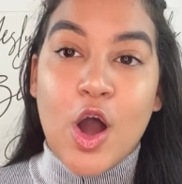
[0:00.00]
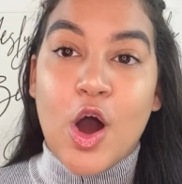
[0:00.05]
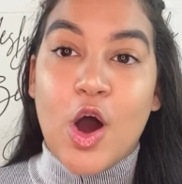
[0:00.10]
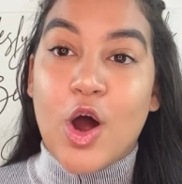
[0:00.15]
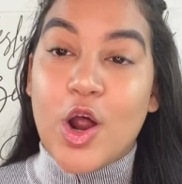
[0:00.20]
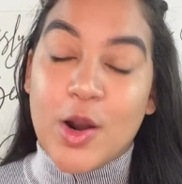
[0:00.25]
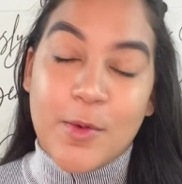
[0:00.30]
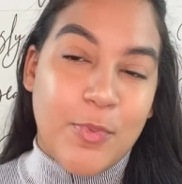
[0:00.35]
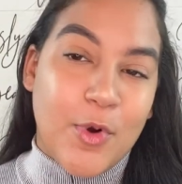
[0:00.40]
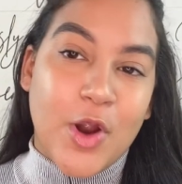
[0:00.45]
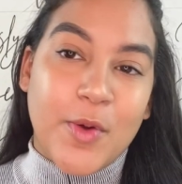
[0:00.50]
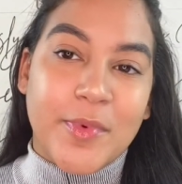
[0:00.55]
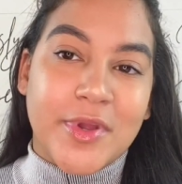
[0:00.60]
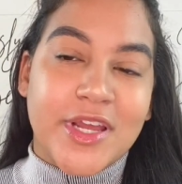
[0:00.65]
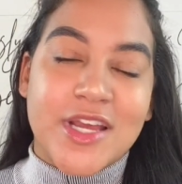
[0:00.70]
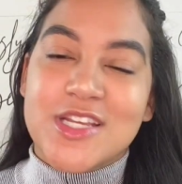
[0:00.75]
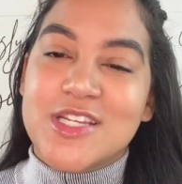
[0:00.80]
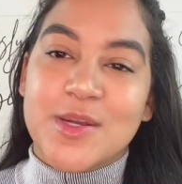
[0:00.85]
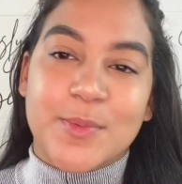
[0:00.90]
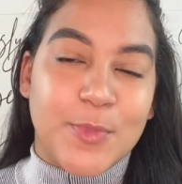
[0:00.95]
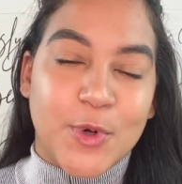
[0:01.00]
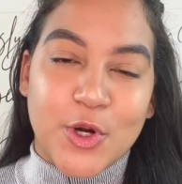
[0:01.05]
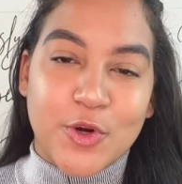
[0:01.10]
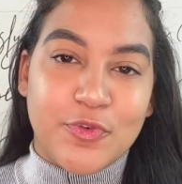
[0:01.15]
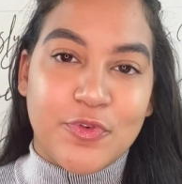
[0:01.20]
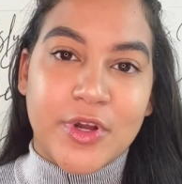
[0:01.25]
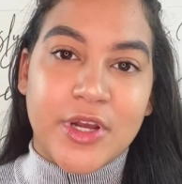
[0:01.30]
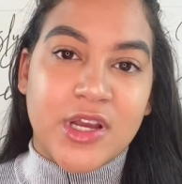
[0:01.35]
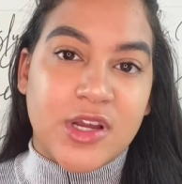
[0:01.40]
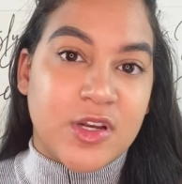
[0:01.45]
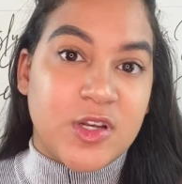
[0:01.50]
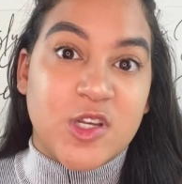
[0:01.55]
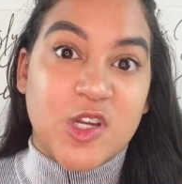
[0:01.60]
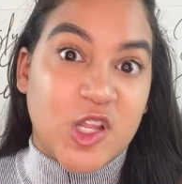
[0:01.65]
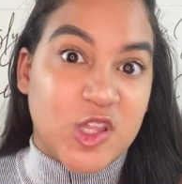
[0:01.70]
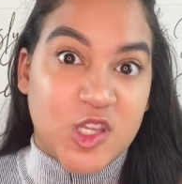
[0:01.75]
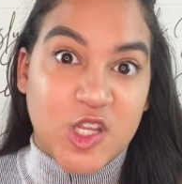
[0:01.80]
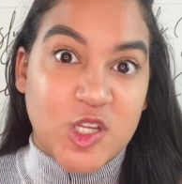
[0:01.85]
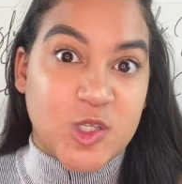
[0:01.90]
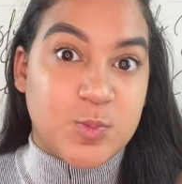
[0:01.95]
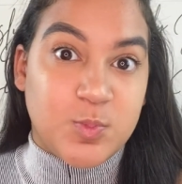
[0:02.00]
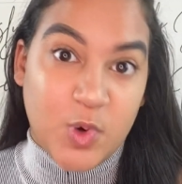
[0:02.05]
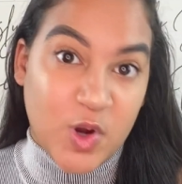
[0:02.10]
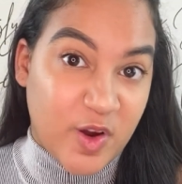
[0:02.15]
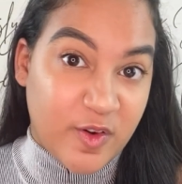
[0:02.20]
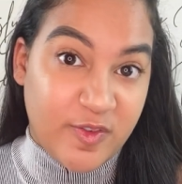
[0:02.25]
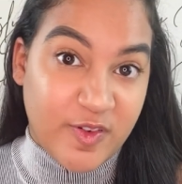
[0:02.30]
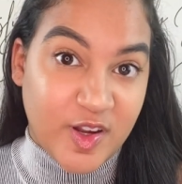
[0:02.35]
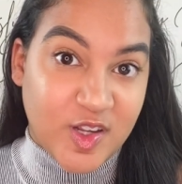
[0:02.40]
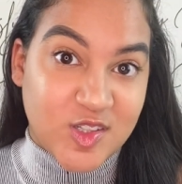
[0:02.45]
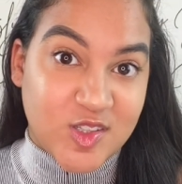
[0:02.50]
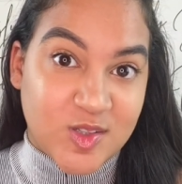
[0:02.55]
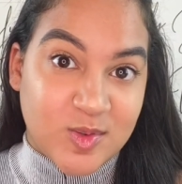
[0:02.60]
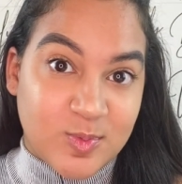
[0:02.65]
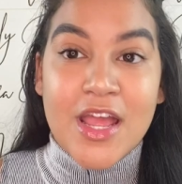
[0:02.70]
Our apartment isn't perfect, nothing's perfect.